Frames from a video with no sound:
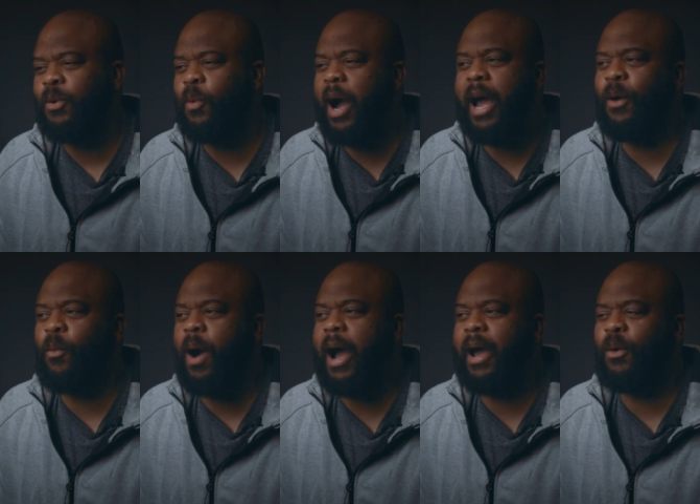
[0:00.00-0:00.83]

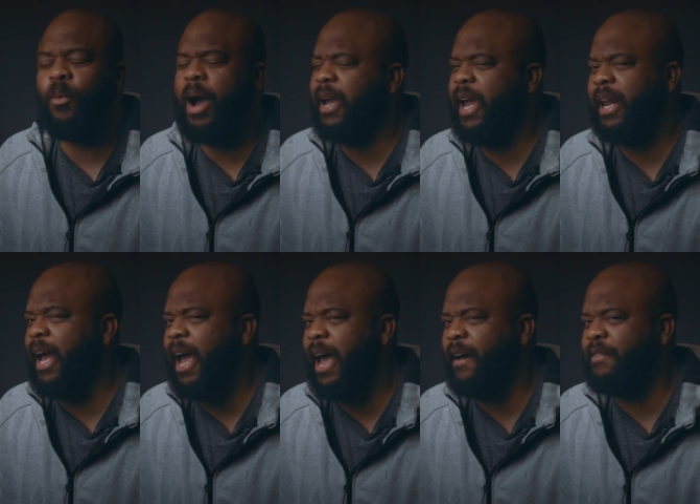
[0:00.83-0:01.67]
Why can't
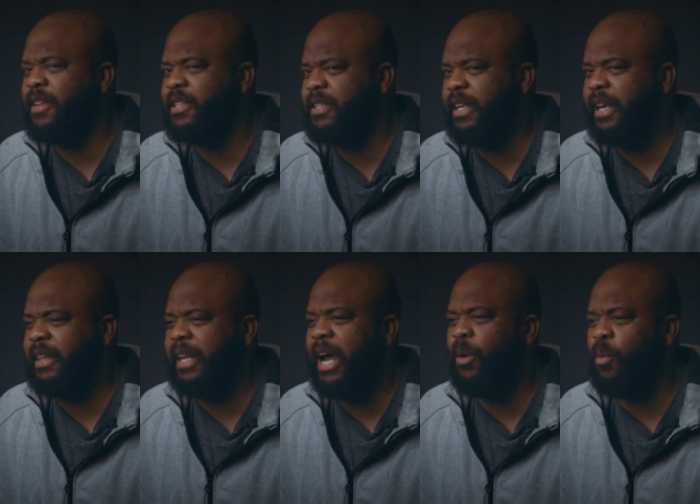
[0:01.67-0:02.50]
I have this thing
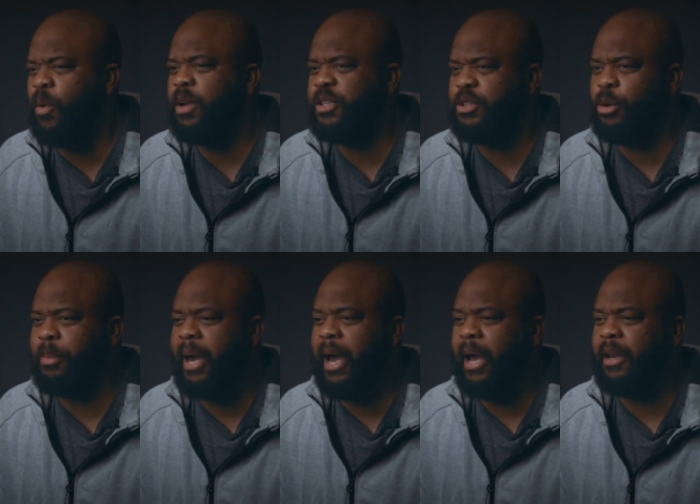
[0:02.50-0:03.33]
that I want so
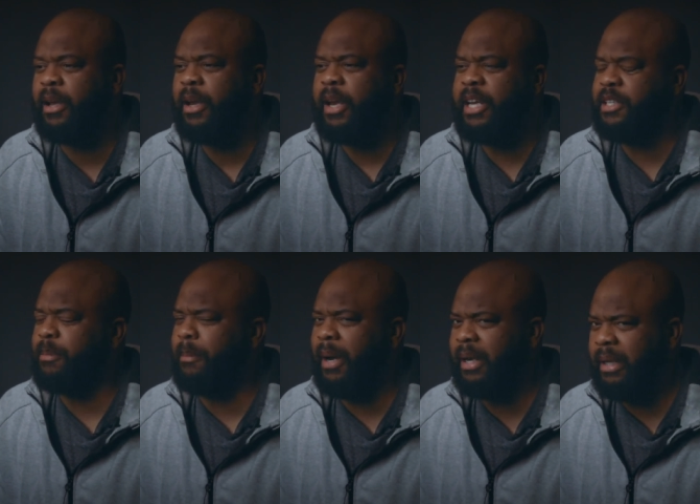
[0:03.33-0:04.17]
bad? Is it
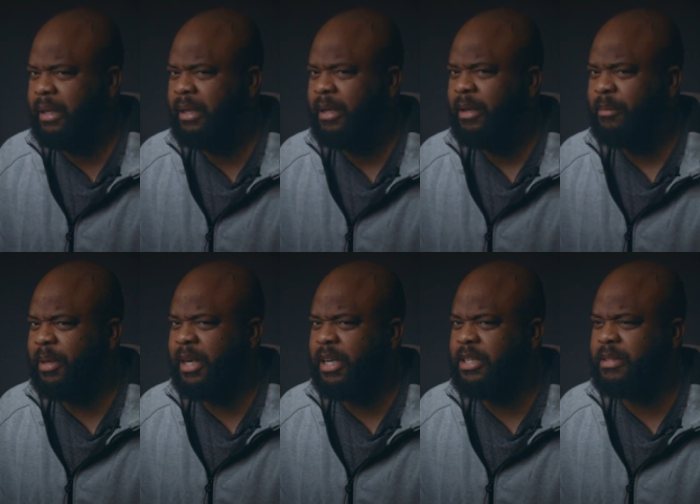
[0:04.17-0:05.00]
money?
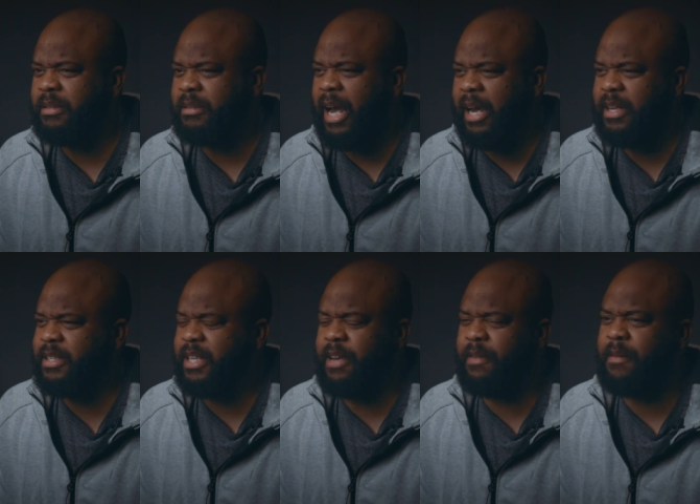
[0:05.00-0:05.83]
Because I can
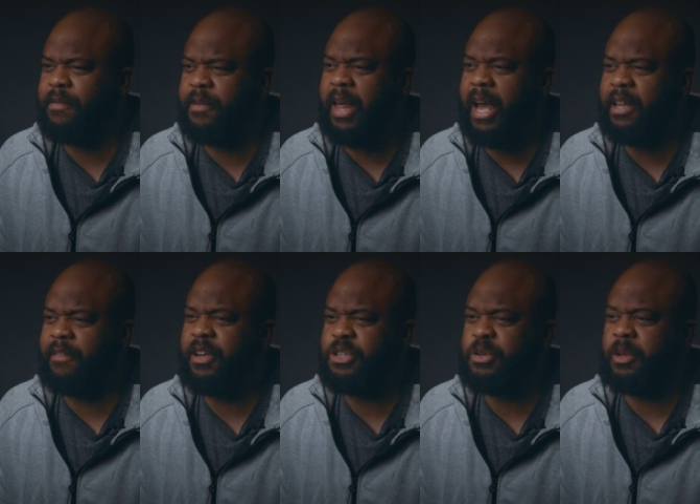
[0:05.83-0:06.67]
save up for that
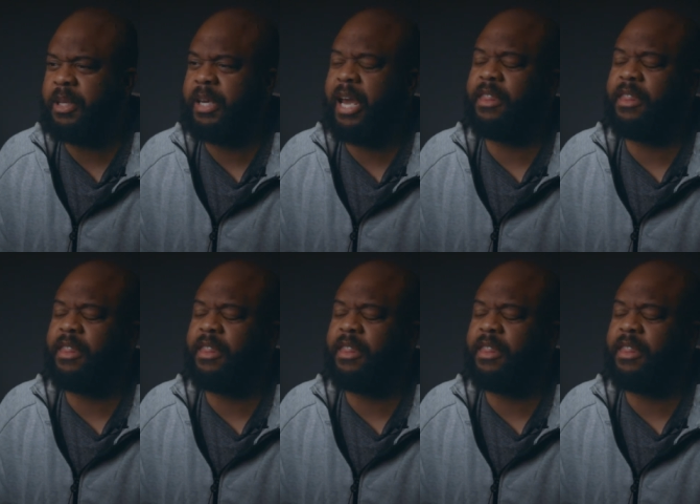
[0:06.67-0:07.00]
eventually.